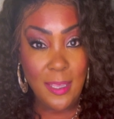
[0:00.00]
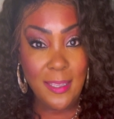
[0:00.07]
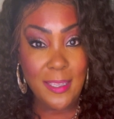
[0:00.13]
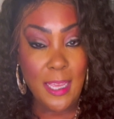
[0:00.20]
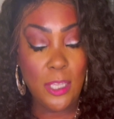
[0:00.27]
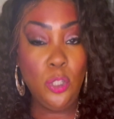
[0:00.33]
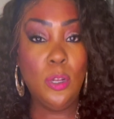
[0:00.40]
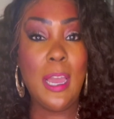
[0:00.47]

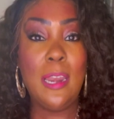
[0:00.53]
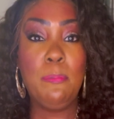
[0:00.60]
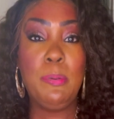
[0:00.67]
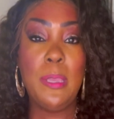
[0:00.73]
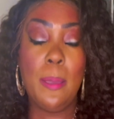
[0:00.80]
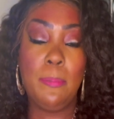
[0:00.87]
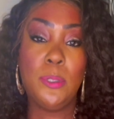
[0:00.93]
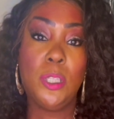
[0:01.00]
Okay, you gotta
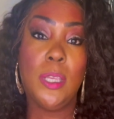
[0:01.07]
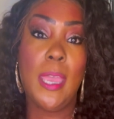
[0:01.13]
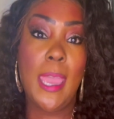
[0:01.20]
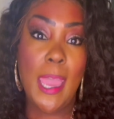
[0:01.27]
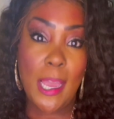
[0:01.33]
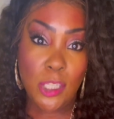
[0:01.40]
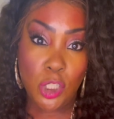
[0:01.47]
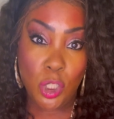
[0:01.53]
be able to
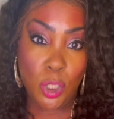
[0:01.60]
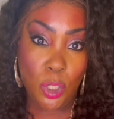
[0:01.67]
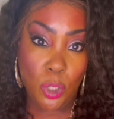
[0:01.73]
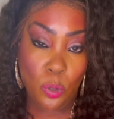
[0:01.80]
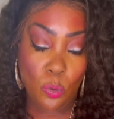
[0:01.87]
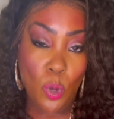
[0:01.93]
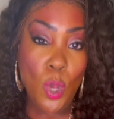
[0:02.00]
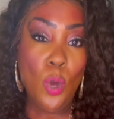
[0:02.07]

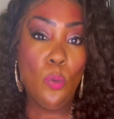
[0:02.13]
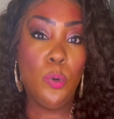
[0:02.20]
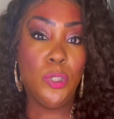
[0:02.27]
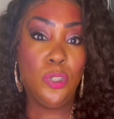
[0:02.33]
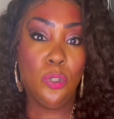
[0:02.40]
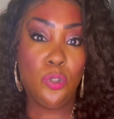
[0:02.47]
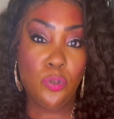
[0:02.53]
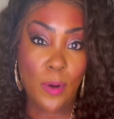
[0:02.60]
execute
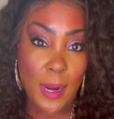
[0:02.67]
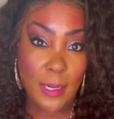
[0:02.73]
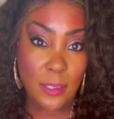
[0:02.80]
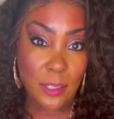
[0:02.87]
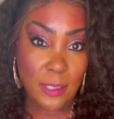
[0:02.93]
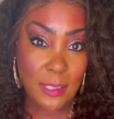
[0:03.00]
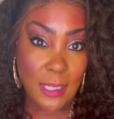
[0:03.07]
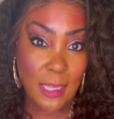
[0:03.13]
what you're trying
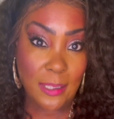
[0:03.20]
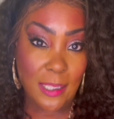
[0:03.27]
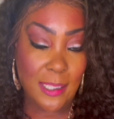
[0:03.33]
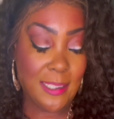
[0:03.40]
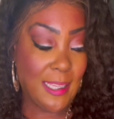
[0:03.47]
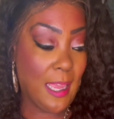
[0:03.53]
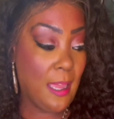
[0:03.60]
to sell us.